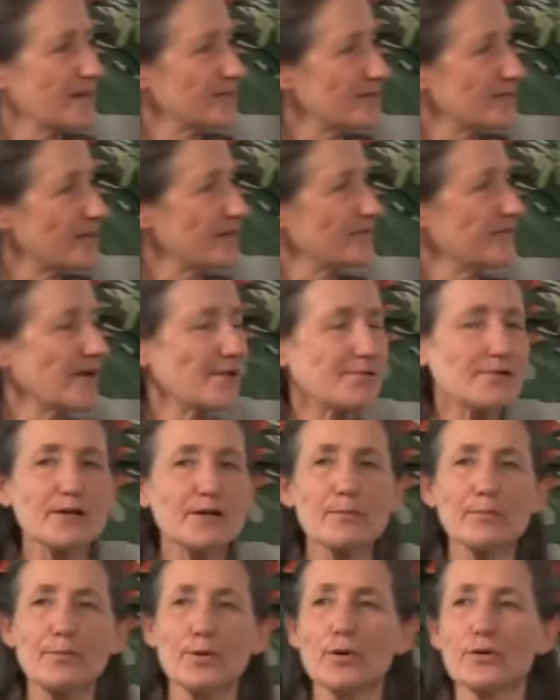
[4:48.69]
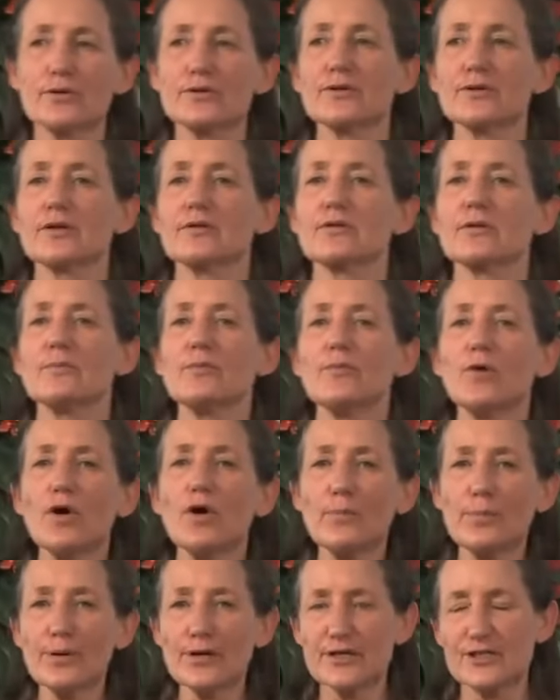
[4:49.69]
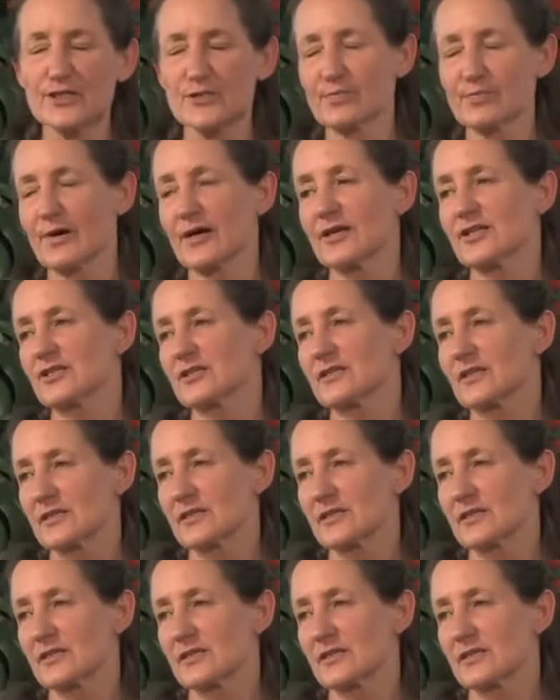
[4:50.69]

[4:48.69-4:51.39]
So very important that the more perspiration